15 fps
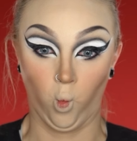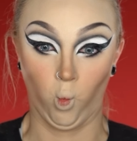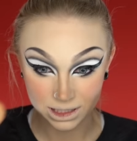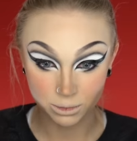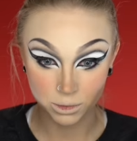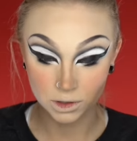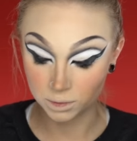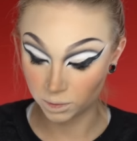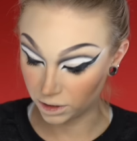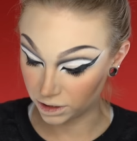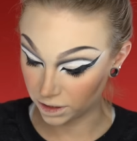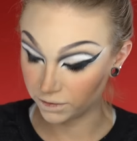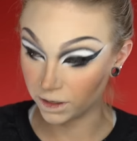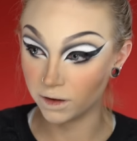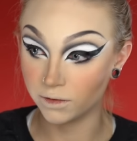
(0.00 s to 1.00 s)
This is the most
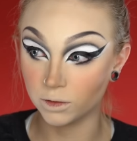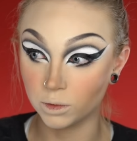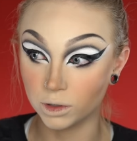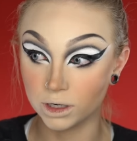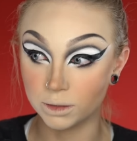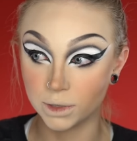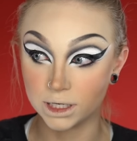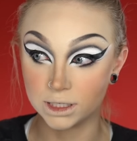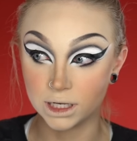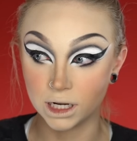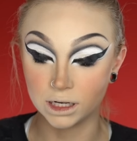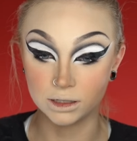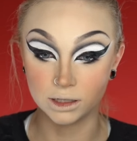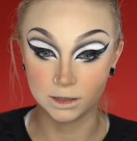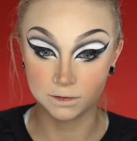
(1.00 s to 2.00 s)
blush I've ever worn in my
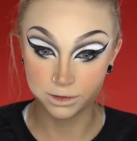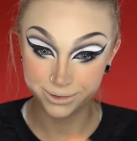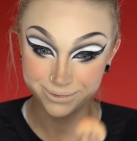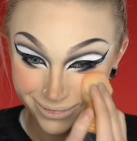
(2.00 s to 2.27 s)
entire life.